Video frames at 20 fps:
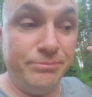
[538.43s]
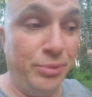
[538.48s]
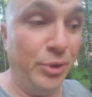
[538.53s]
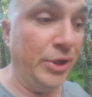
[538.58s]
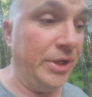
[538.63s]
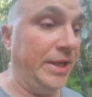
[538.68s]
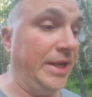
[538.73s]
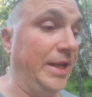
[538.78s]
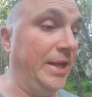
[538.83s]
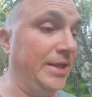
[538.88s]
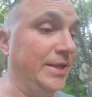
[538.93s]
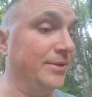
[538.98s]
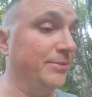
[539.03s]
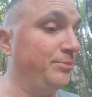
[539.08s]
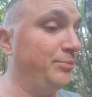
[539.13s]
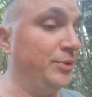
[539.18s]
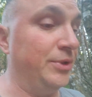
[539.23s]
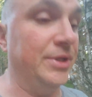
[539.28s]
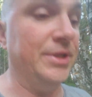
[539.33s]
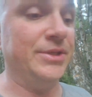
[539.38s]
Put it
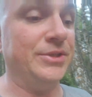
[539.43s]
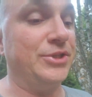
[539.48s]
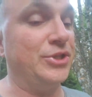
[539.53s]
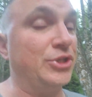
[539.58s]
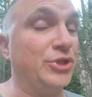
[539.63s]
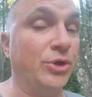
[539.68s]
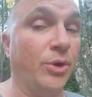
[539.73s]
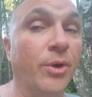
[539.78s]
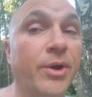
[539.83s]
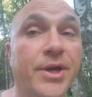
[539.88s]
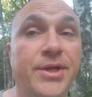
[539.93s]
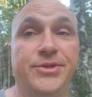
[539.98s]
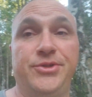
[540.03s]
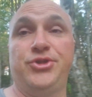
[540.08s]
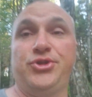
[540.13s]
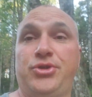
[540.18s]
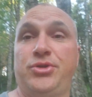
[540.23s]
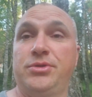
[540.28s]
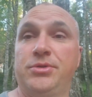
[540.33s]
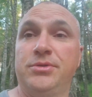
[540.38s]
in
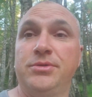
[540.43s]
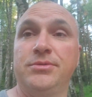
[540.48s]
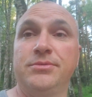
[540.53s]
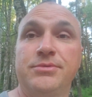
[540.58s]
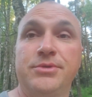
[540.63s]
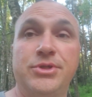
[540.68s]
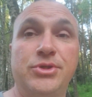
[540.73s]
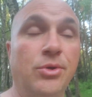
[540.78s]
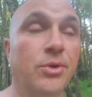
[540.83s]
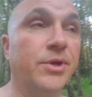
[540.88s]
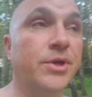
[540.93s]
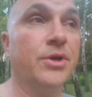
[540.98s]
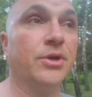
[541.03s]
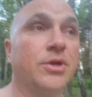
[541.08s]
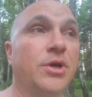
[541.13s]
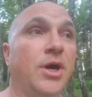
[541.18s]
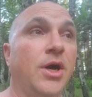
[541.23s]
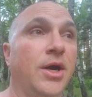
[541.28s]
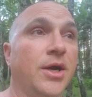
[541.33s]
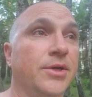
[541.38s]
storage. Store your
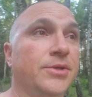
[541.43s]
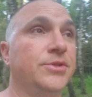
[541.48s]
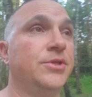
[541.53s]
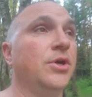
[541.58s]
car.